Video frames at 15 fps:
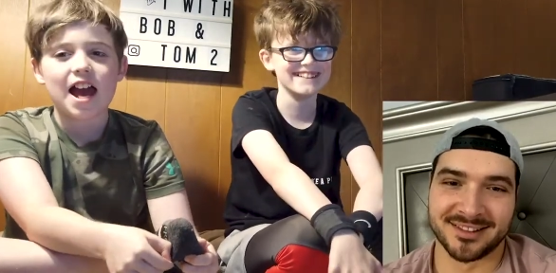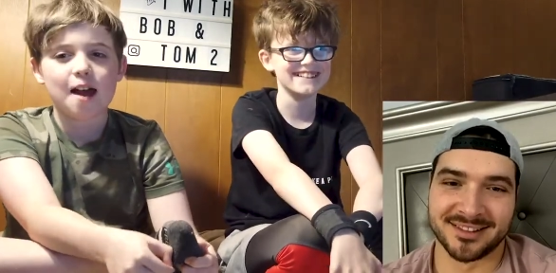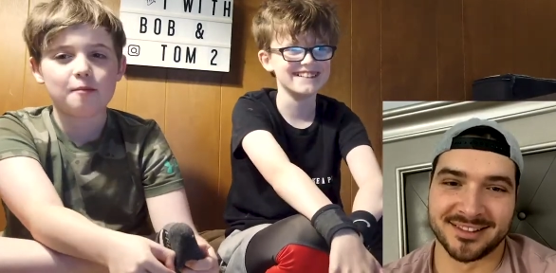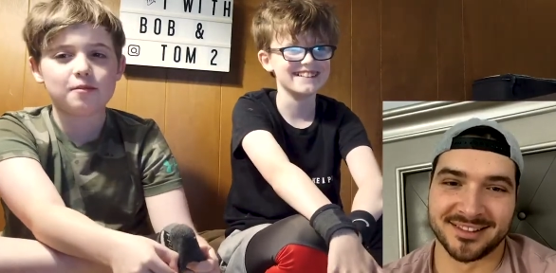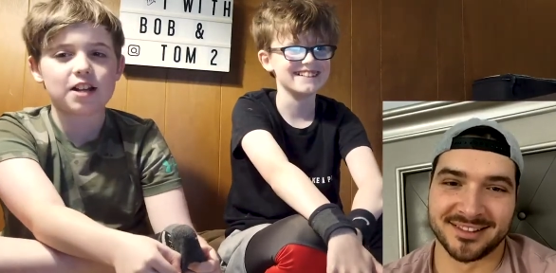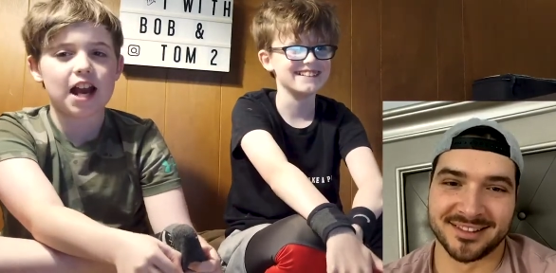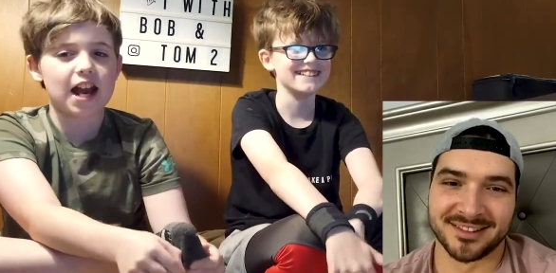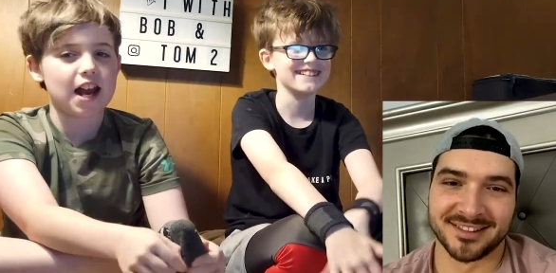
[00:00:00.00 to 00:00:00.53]
Speaker 1: That.
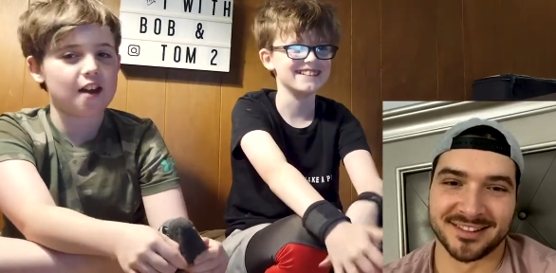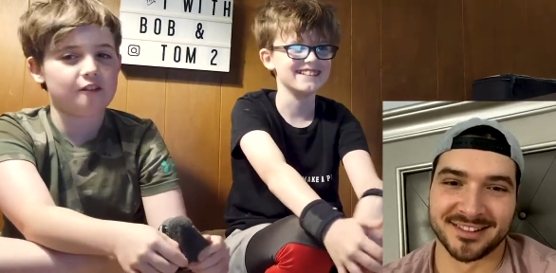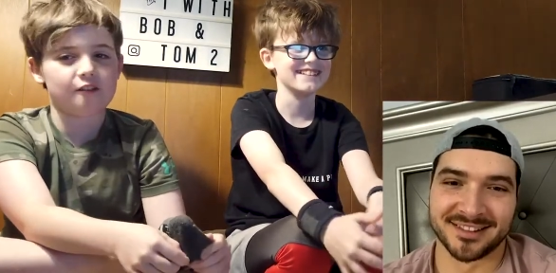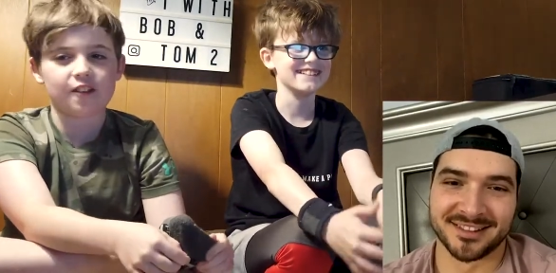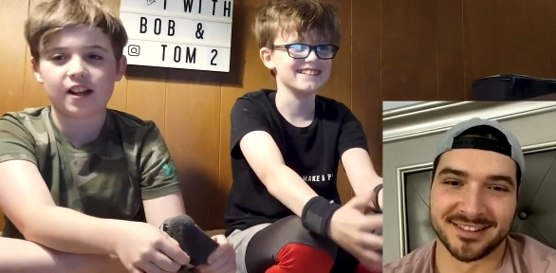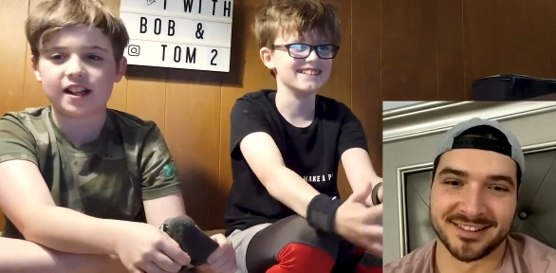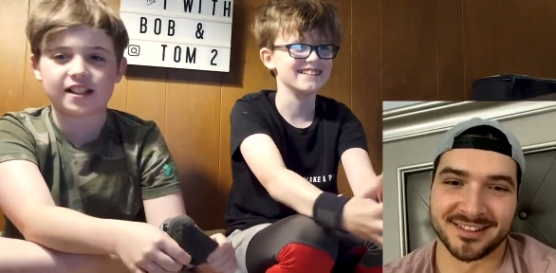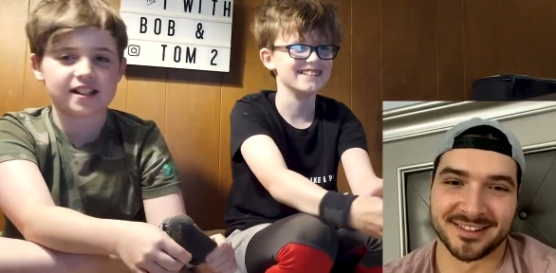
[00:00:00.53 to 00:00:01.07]
M J F
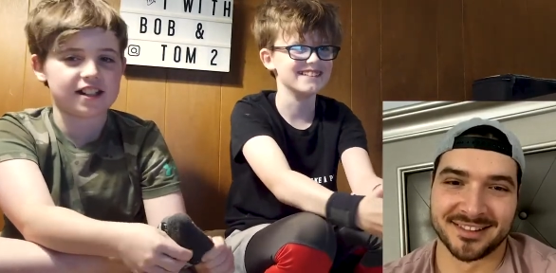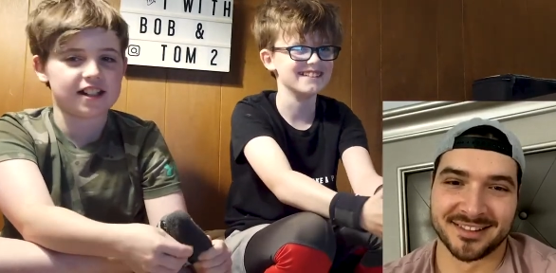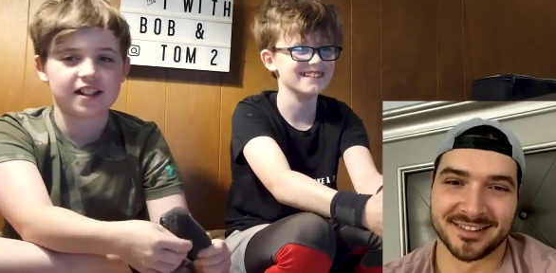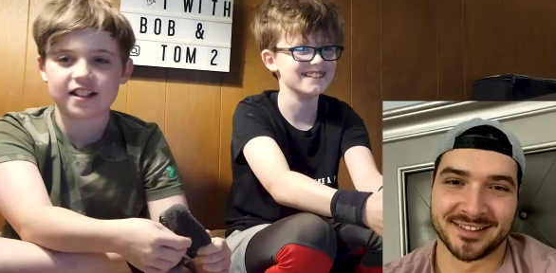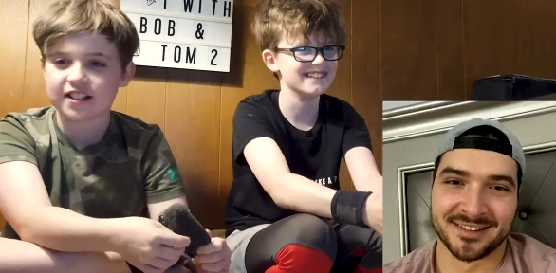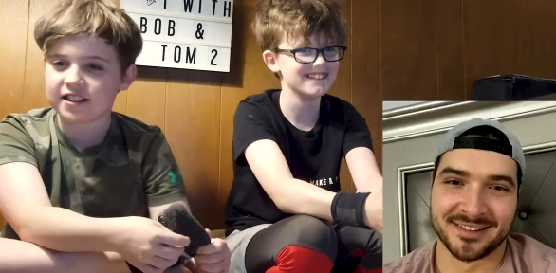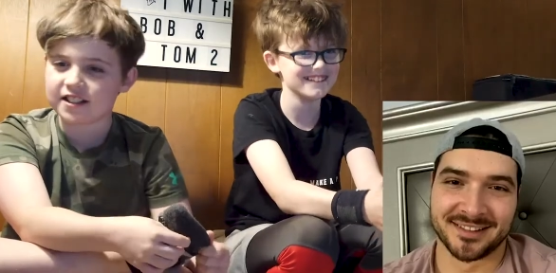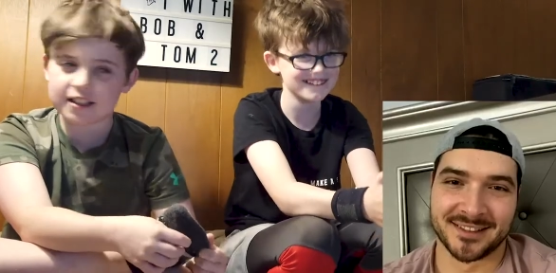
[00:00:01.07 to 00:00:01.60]

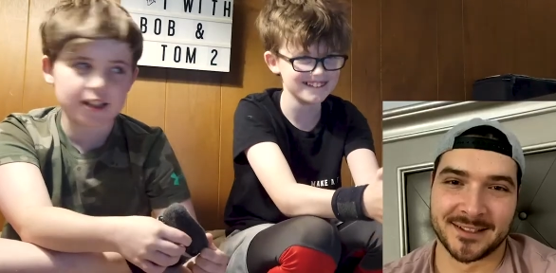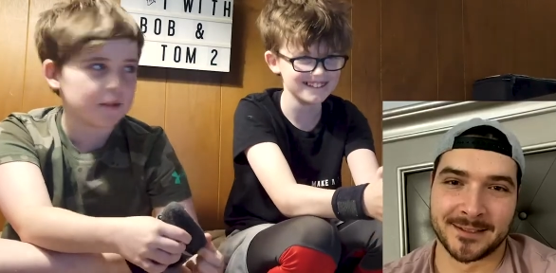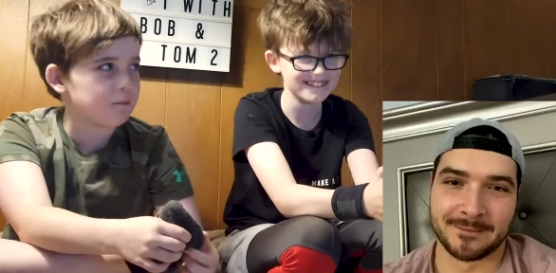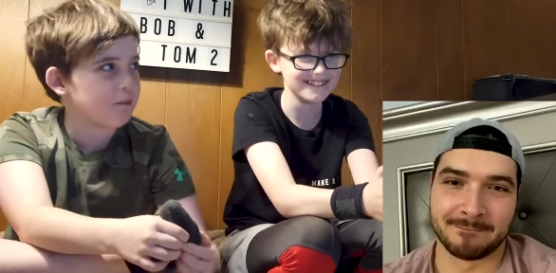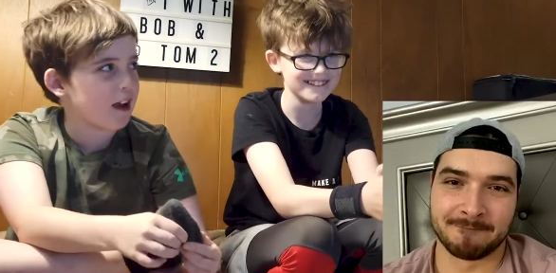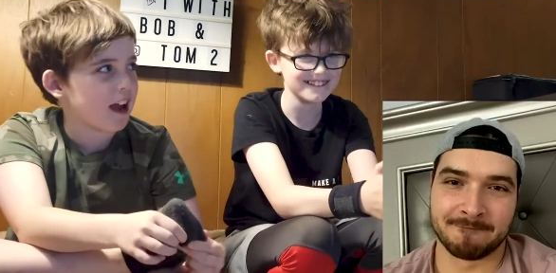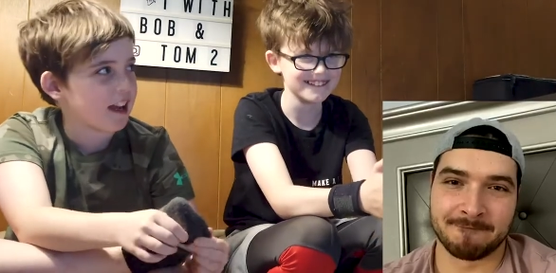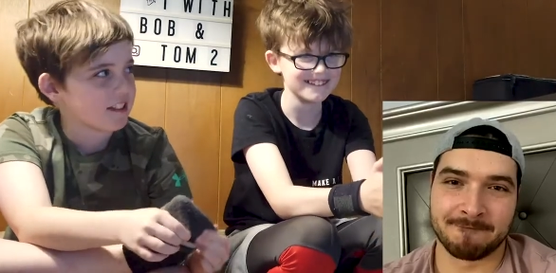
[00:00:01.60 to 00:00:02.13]
isn't the
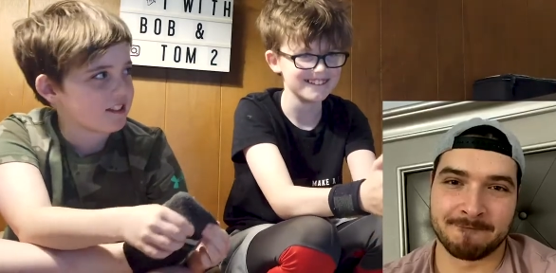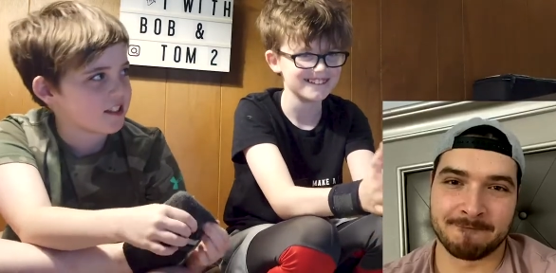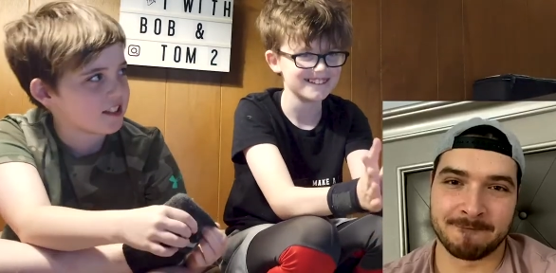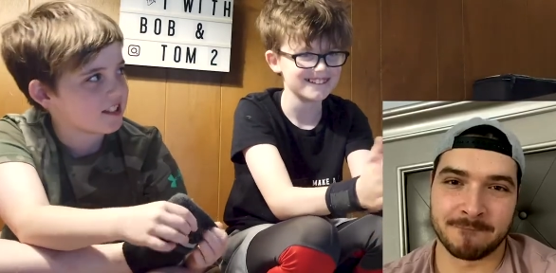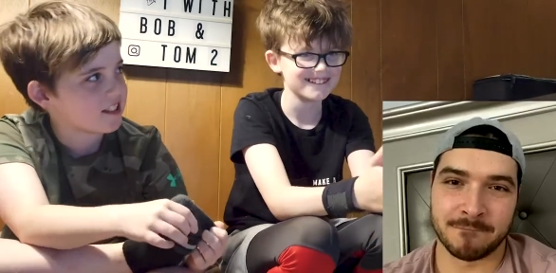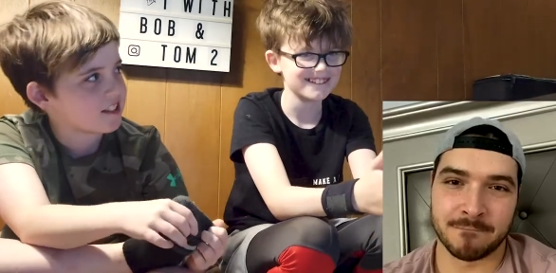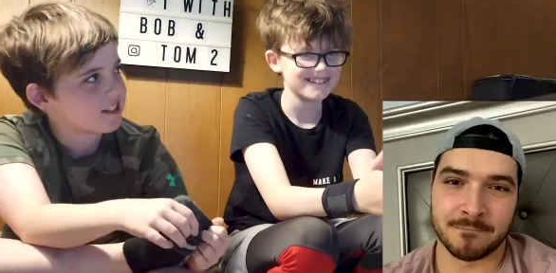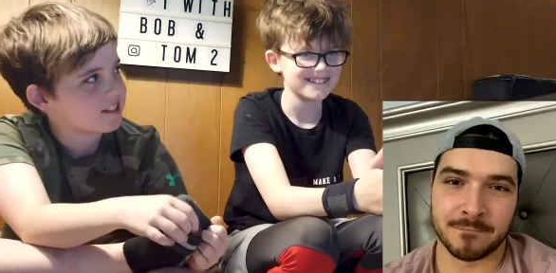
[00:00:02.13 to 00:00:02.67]

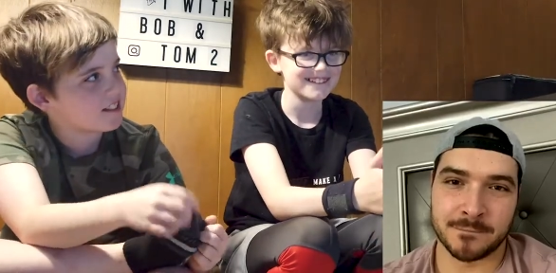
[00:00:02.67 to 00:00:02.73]
best.